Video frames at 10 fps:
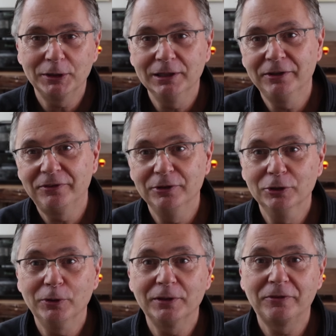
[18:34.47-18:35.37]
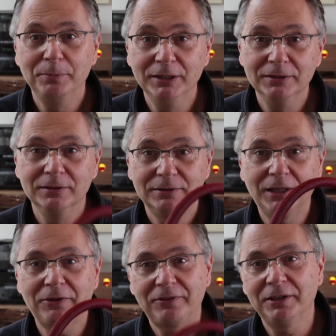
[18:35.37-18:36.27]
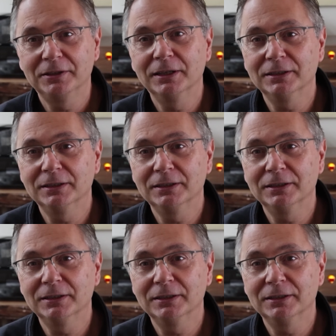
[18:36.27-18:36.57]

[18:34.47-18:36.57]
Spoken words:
At least you know it's been tested